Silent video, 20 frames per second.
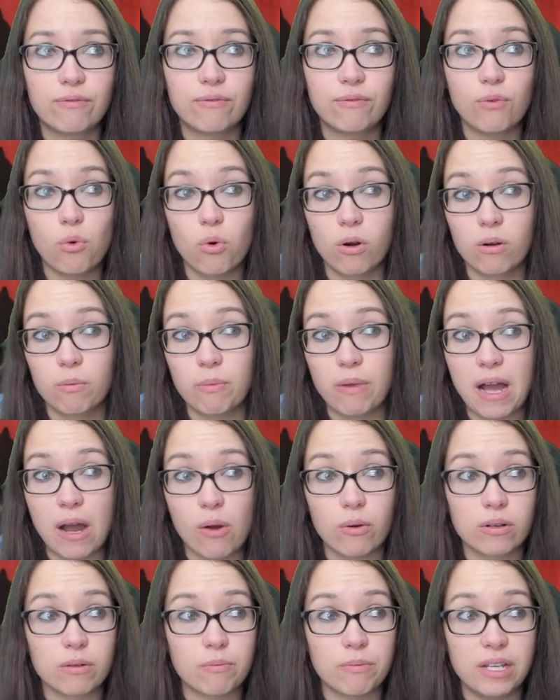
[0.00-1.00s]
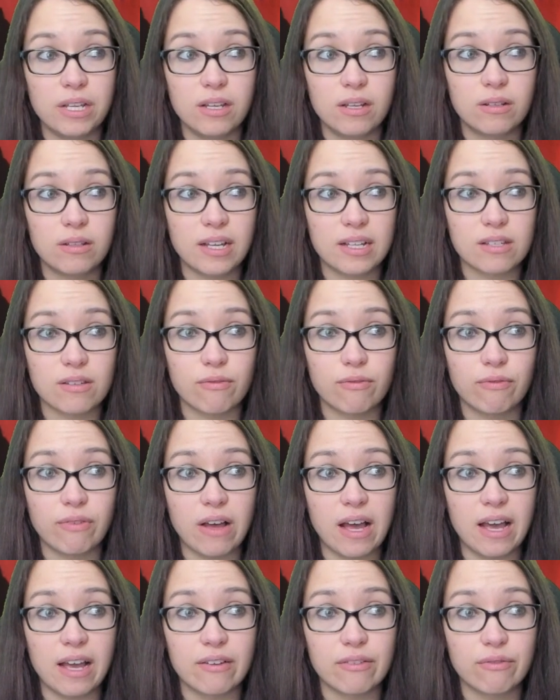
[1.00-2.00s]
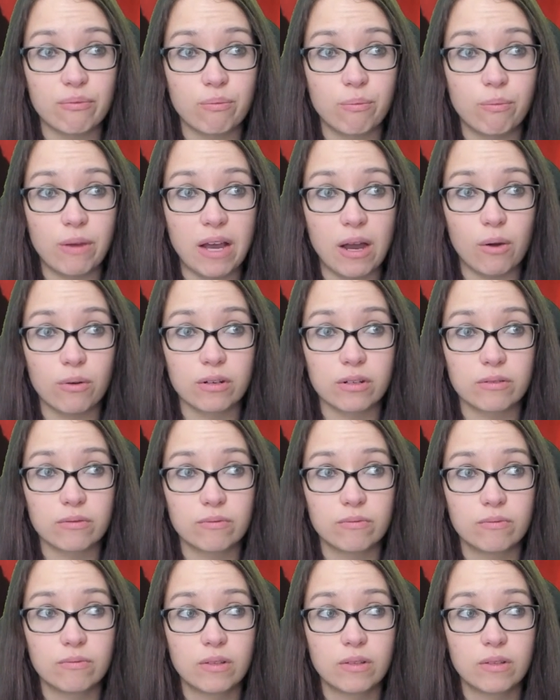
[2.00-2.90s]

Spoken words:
4-powered minion that's a 5-powered